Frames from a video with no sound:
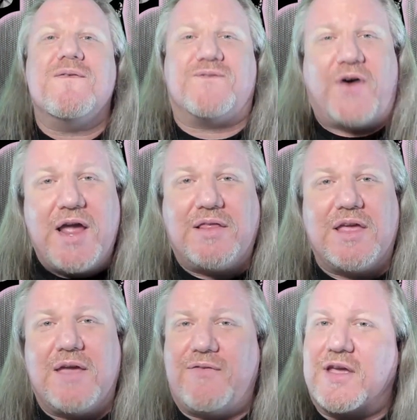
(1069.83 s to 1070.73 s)

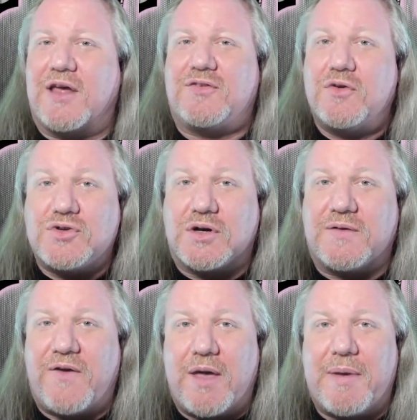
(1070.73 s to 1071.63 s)
Finally, if you guys do join
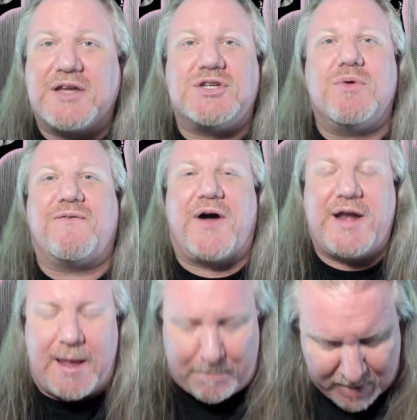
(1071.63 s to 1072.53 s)
the fan base, you will
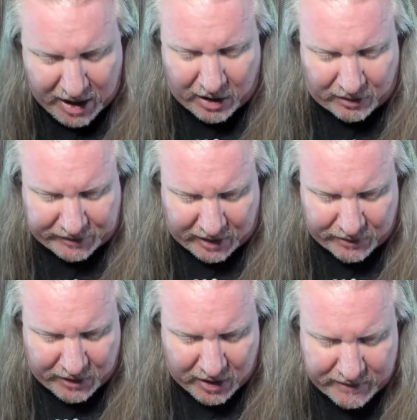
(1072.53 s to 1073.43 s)
find a bell
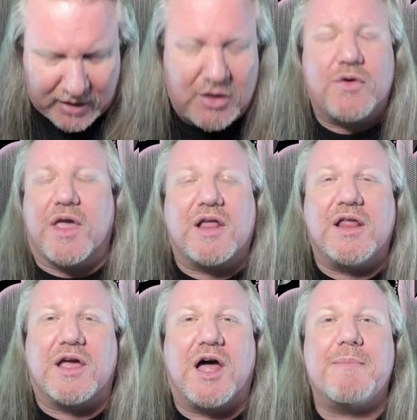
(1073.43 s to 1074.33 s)
down there that you can
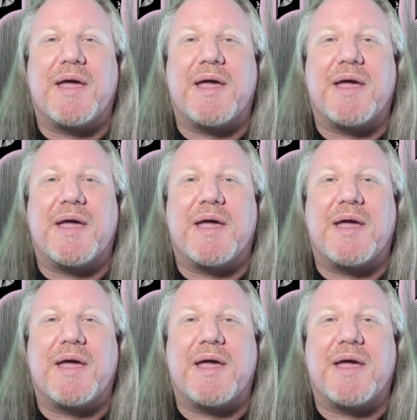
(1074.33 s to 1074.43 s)
click on.